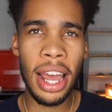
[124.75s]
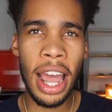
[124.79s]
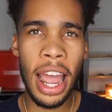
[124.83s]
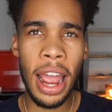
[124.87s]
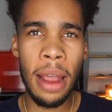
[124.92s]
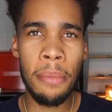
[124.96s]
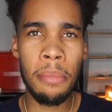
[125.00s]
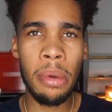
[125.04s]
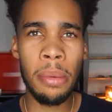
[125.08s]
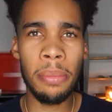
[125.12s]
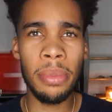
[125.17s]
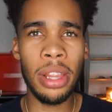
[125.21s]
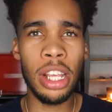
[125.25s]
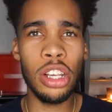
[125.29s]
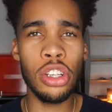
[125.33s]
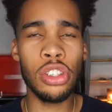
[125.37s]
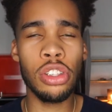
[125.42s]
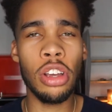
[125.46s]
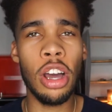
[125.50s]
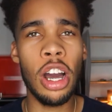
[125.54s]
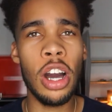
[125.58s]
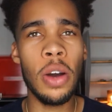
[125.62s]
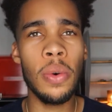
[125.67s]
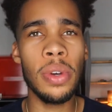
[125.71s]
I remember they used
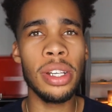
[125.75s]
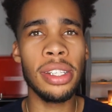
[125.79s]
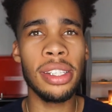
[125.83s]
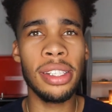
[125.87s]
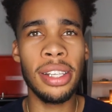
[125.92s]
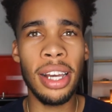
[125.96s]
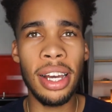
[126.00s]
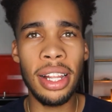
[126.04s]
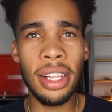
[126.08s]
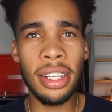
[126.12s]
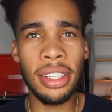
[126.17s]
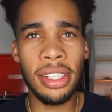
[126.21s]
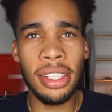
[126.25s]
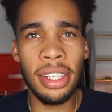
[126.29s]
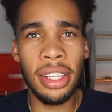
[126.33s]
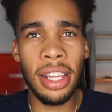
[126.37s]
to always tell us to